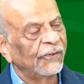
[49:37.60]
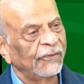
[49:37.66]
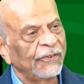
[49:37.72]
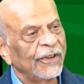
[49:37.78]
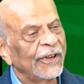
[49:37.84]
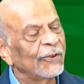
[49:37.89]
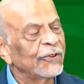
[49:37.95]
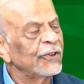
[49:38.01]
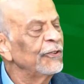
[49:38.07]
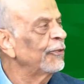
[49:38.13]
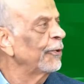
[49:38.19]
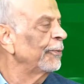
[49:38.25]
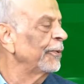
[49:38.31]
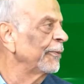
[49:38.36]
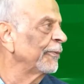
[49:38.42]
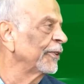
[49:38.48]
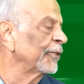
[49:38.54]
we are looking
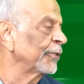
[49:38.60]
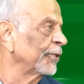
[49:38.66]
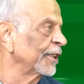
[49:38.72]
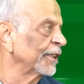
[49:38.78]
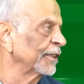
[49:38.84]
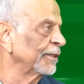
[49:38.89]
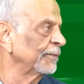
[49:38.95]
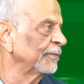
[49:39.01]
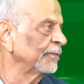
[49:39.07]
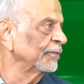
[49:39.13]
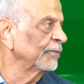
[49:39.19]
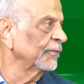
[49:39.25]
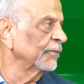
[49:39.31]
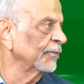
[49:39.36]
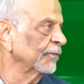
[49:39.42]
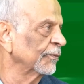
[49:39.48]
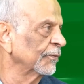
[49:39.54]
for people to work.
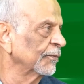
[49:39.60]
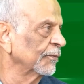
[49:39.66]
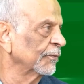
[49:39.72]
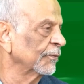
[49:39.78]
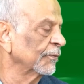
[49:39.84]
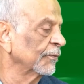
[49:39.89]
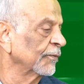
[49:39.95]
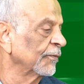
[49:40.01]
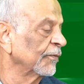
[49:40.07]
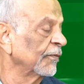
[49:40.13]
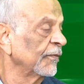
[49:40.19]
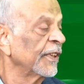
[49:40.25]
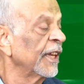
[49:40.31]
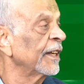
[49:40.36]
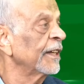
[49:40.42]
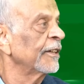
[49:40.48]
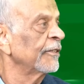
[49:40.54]

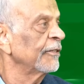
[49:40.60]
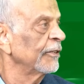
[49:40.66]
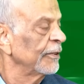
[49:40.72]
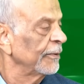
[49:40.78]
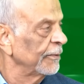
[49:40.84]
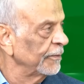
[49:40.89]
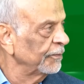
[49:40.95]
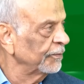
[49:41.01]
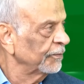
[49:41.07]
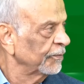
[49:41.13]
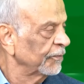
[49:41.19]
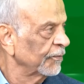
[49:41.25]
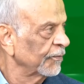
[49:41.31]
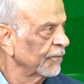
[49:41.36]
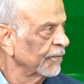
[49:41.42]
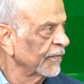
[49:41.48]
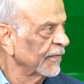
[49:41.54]
They are not available.
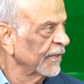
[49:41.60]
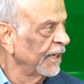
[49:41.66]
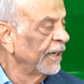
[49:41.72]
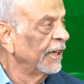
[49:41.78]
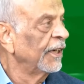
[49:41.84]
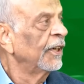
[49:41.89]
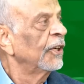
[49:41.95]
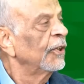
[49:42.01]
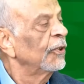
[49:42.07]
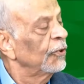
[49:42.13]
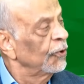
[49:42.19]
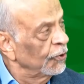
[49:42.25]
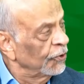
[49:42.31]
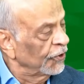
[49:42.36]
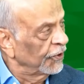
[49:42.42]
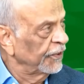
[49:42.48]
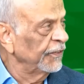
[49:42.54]

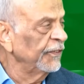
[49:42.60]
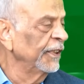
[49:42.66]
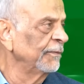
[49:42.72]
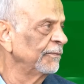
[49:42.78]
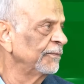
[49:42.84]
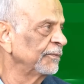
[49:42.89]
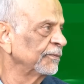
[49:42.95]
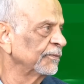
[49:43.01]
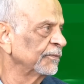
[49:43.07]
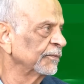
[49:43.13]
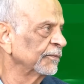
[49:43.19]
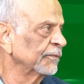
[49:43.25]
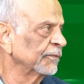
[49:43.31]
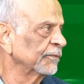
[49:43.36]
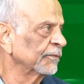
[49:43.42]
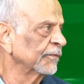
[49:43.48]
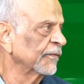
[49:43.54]
You know the reason?
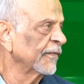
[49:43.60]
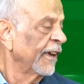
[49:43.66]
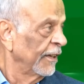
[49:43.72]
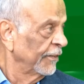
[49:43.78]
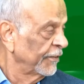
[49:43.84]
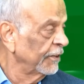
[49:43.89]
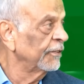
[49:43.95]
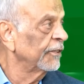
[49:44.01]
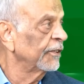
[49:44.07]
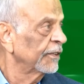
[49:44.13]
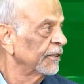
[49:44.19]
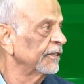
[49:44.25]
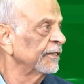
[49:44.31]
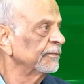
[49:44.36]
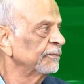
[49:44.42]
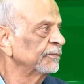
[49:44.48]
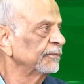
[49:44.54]
I'll tell the
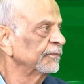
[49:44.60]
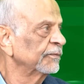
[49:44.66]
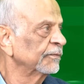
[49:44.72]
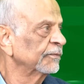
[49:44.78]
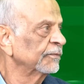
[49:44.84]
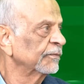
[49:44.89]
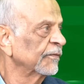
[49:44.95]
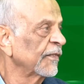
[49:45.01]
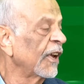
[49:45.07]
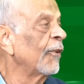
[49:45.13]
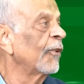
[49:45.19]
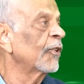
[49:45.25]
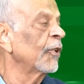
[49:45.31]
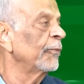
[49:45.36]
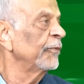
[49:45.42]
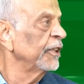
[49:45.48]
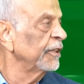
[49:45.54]
reason. Our
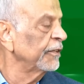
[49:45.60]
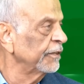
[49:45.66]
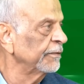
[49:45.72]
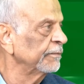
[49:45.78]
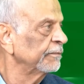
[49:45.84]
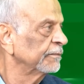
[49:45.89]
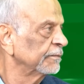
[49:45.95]
community.